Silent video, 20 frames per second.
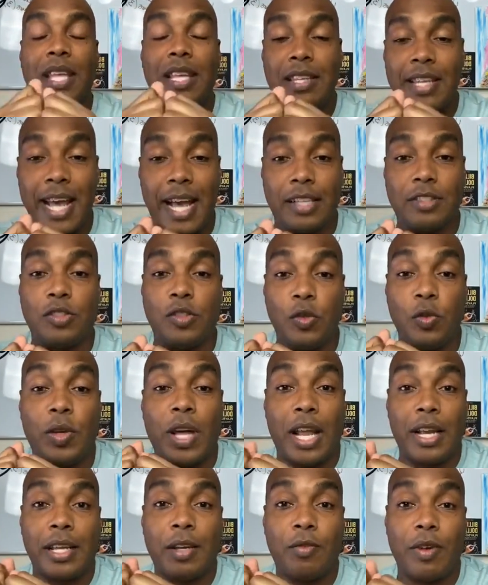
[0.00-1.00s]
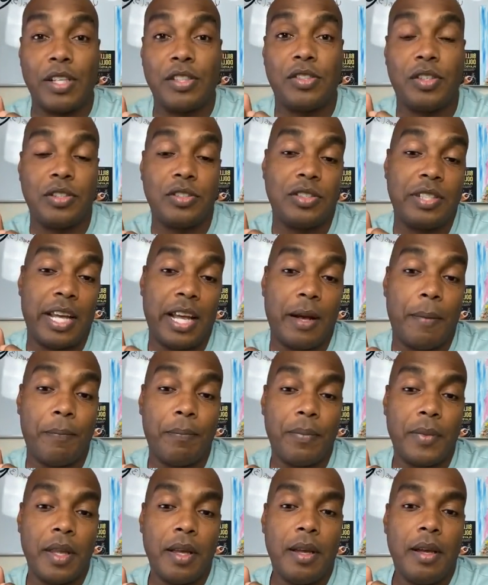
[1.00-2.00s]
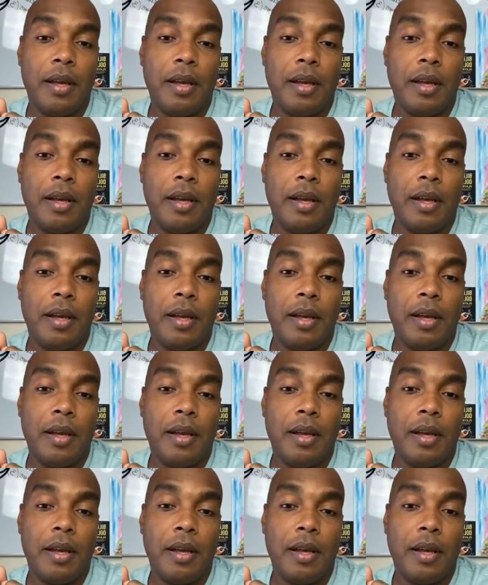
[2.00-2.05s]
then yes, you got to get registered in SAM.